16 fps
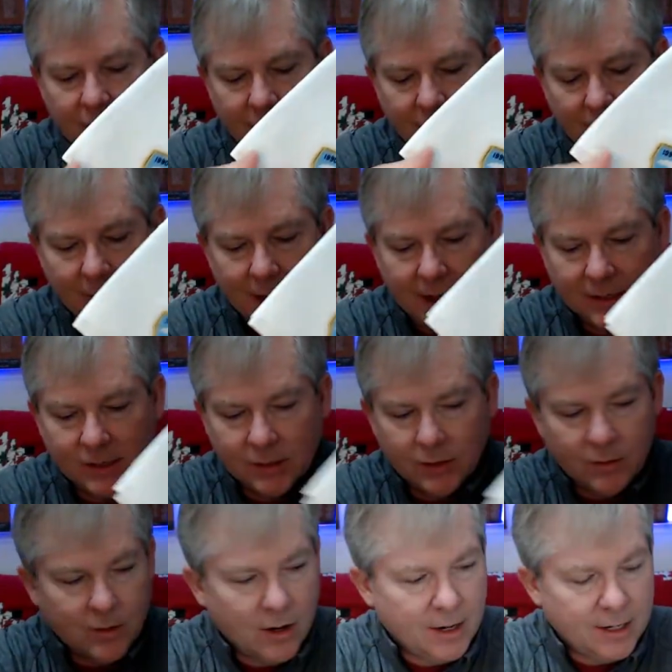that just have the patch
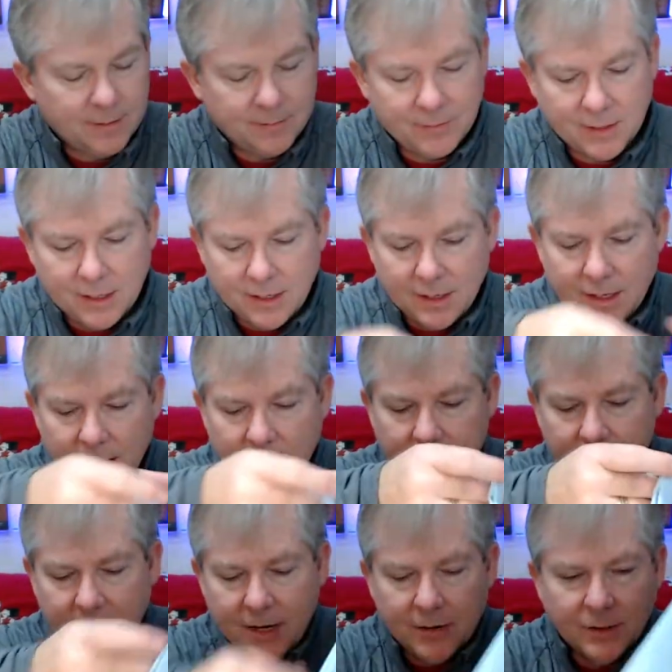sewn on it.
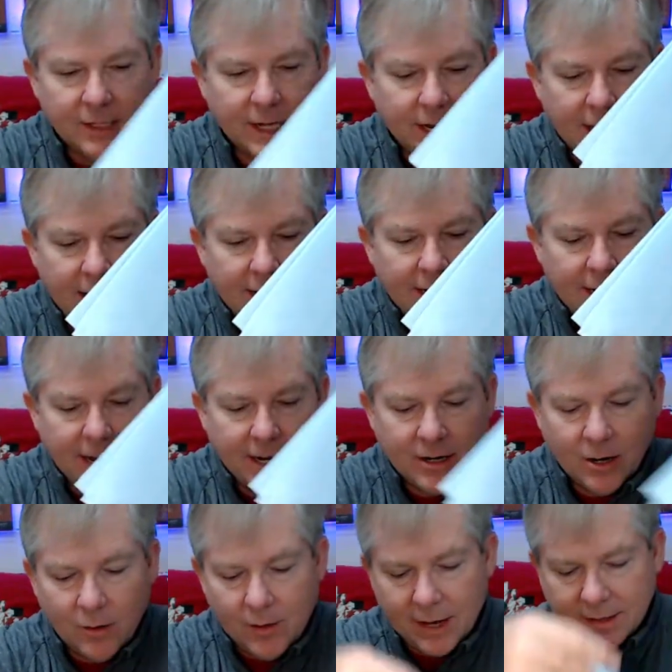And then here's that
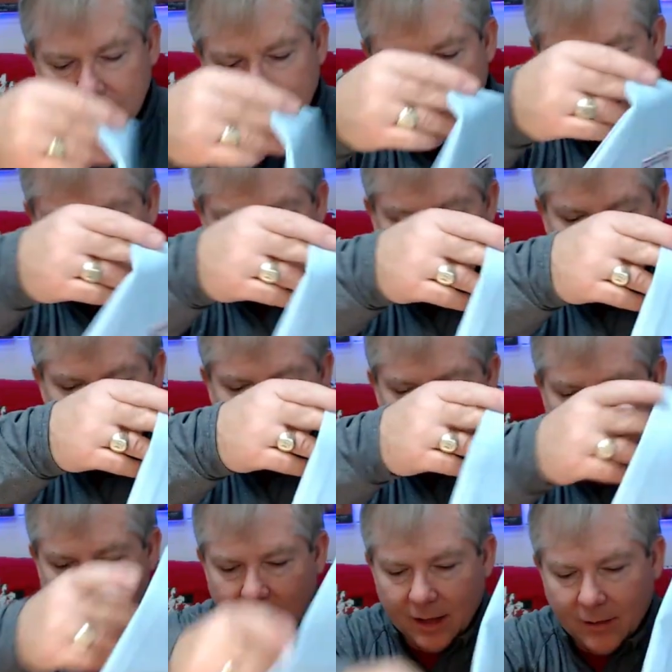88 NOAC that he
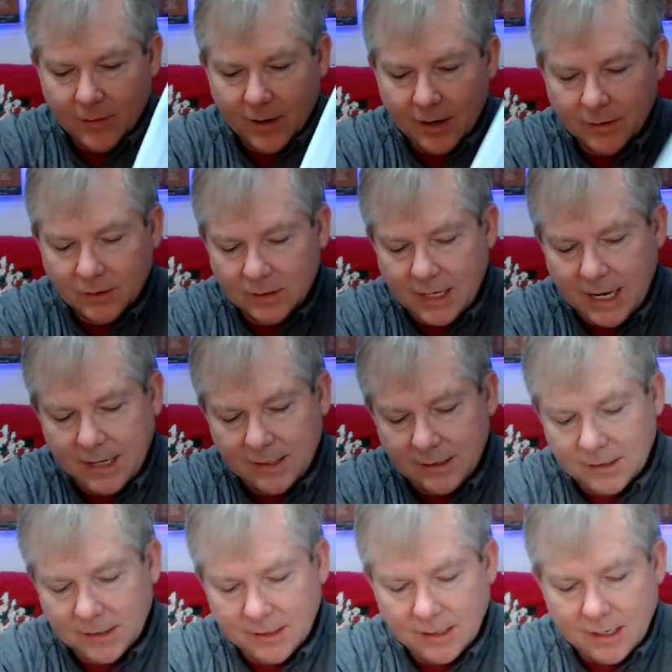attended at Colorado
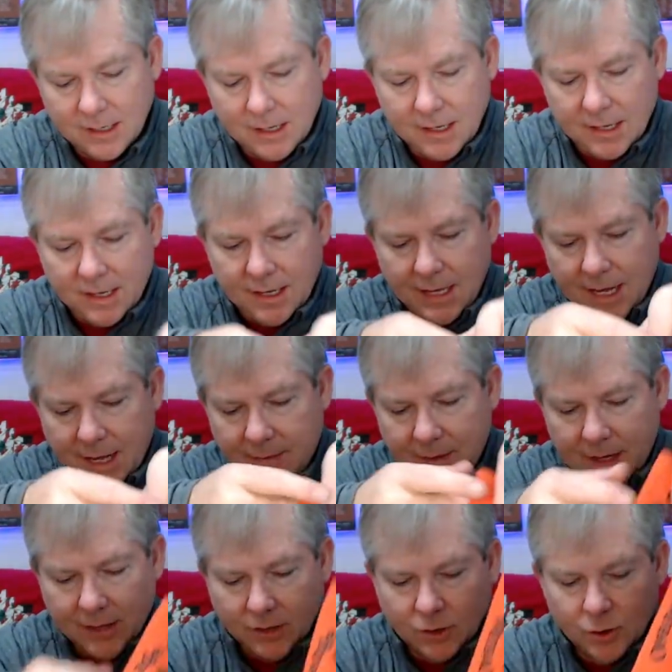State. And
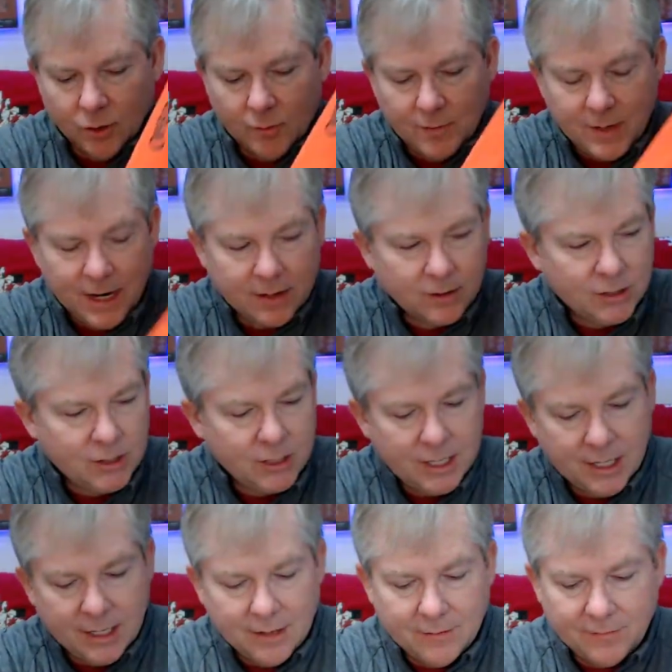then a troop
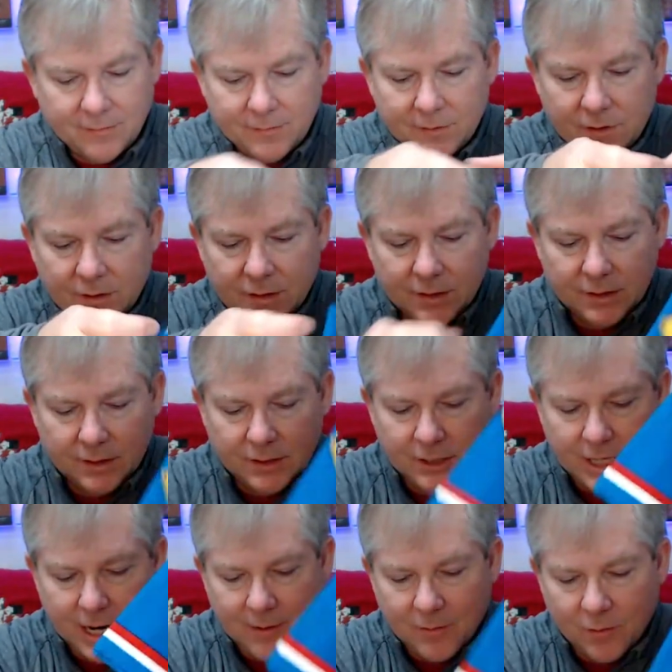neckerchief,
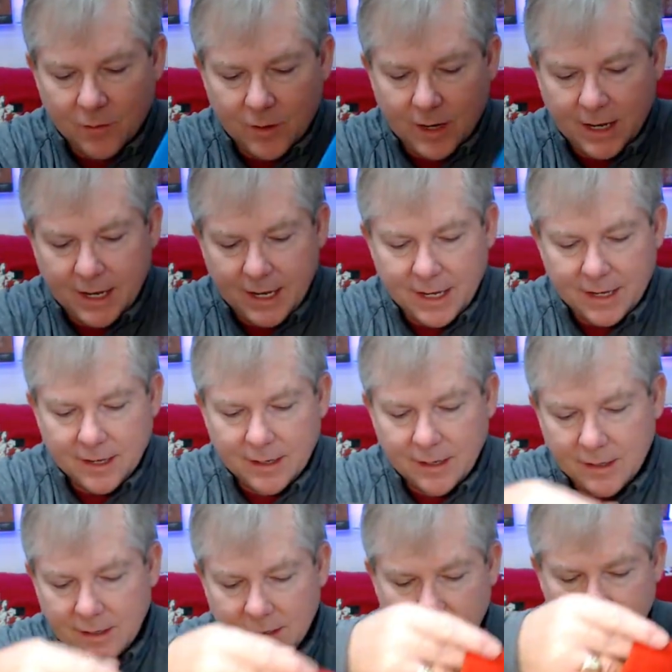Jamboree,
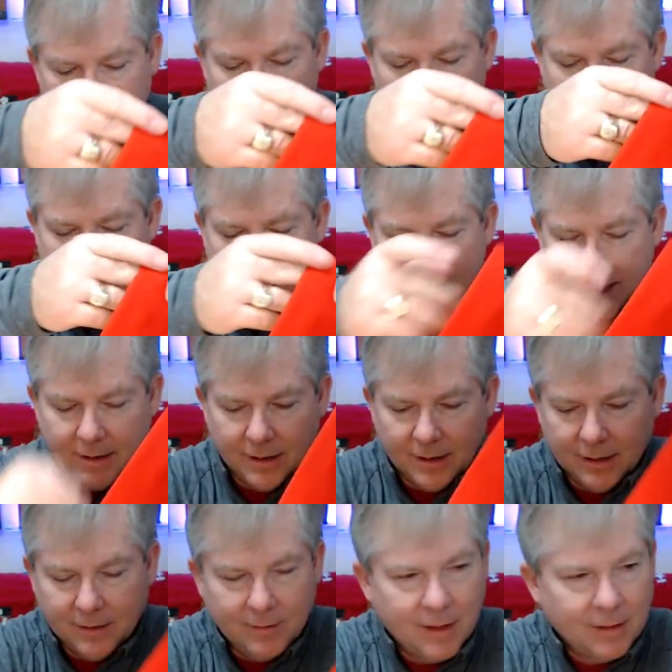
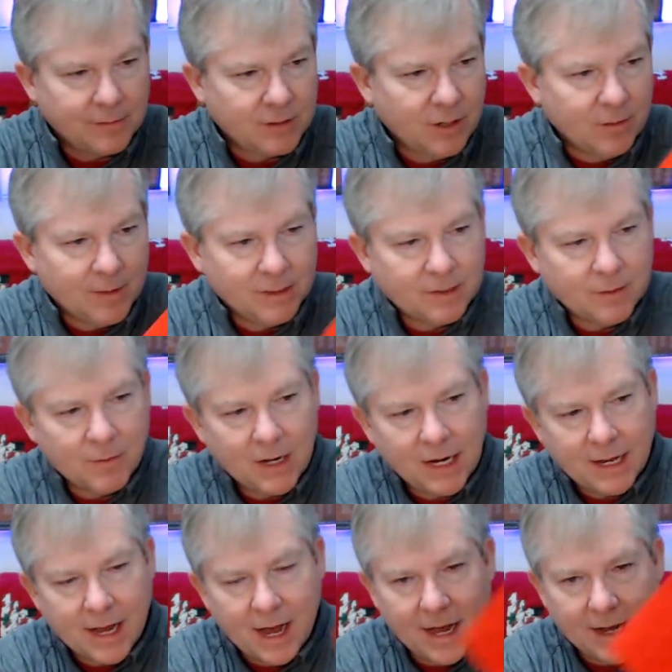Canada. Could have been
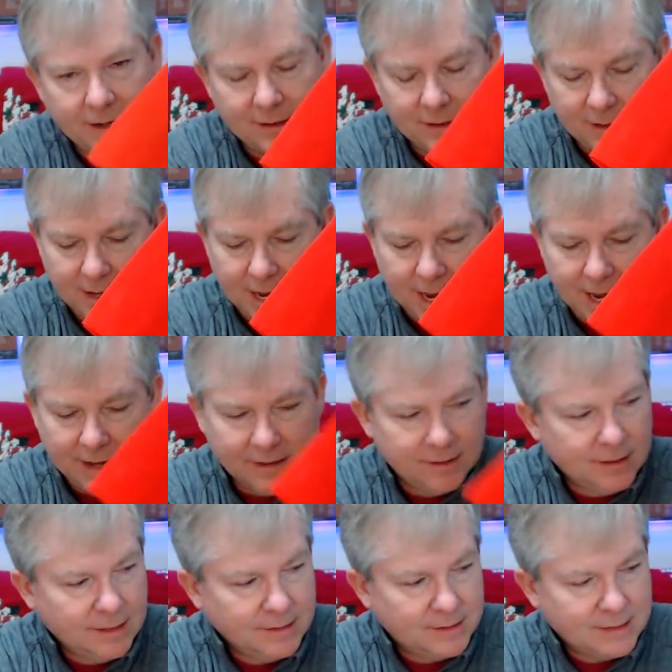something he got at
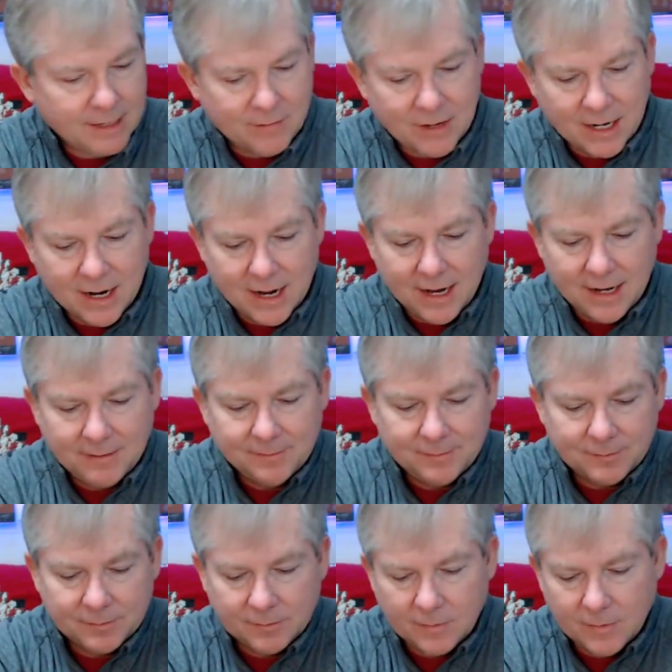in
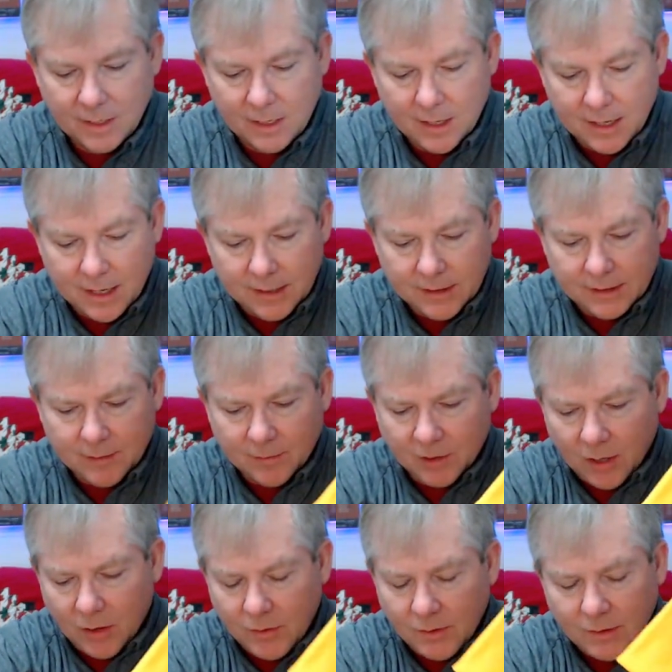79. Some
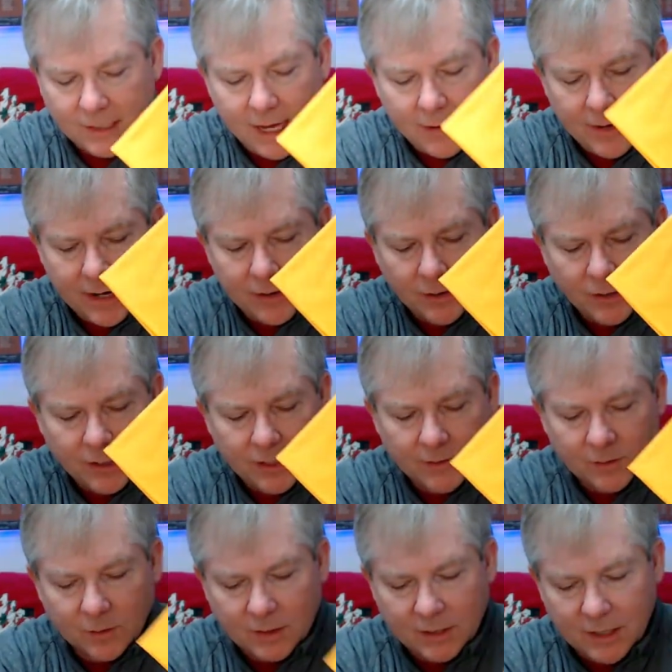Lone Scout
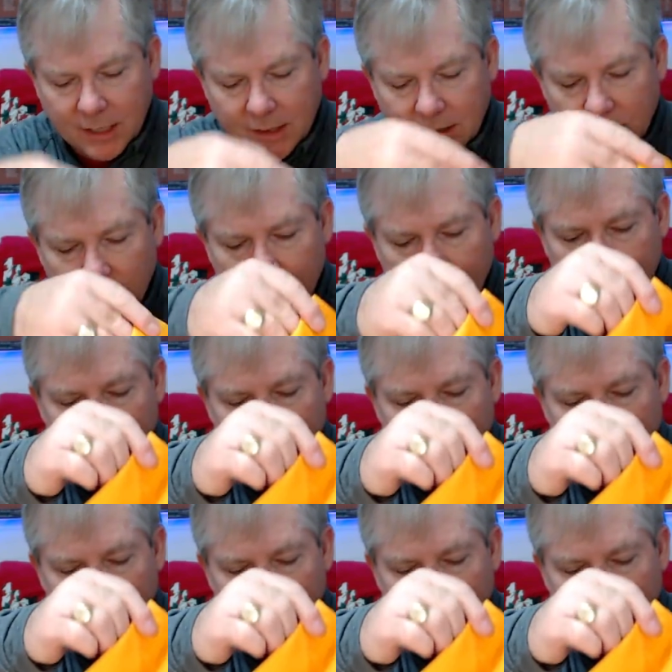neckerchiefs, which these are